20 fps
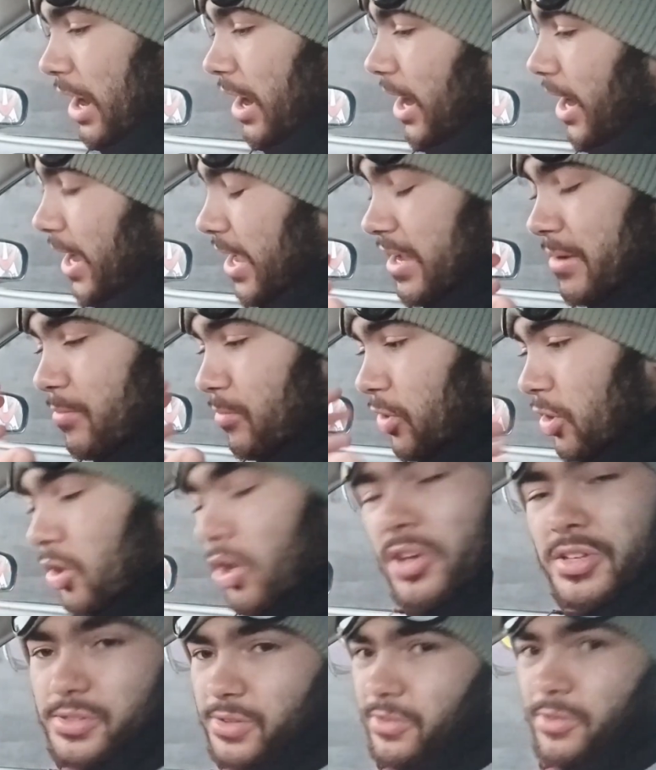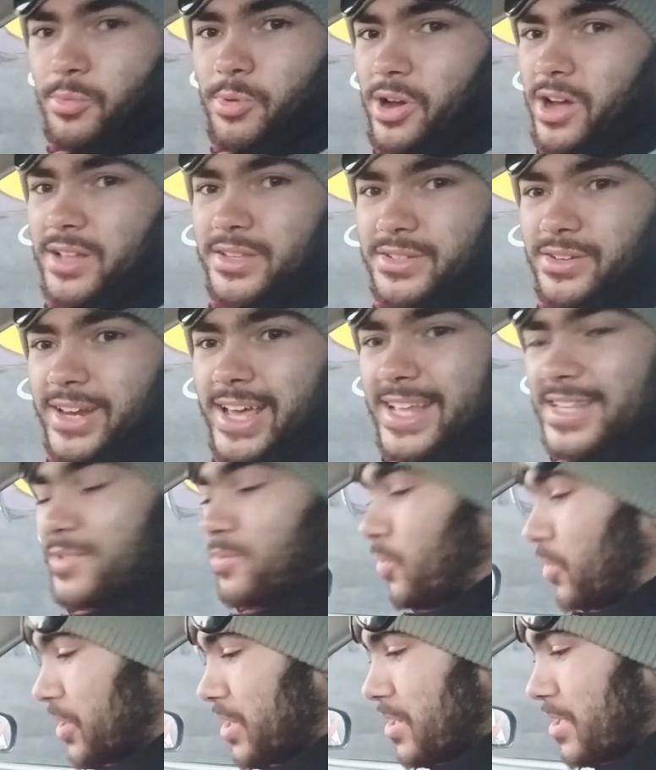I am lost for words on it.
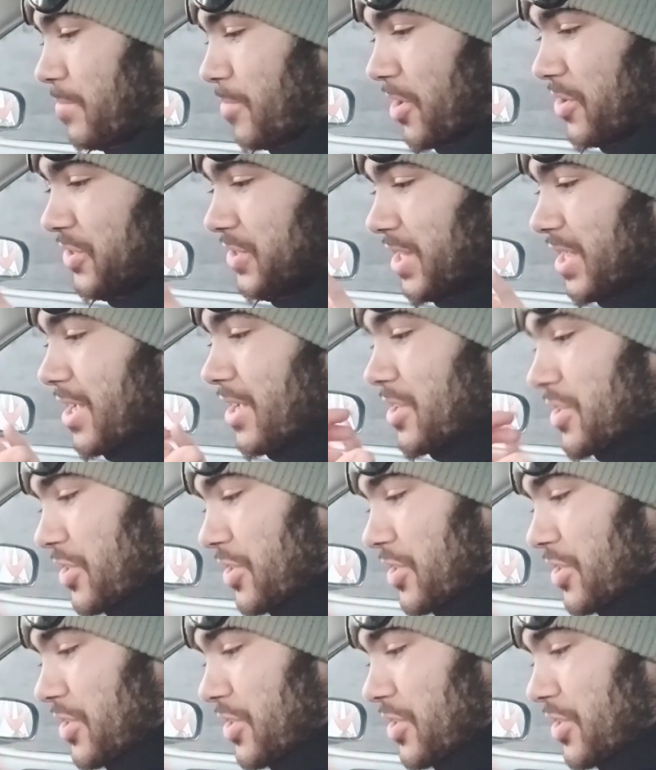It's one of the most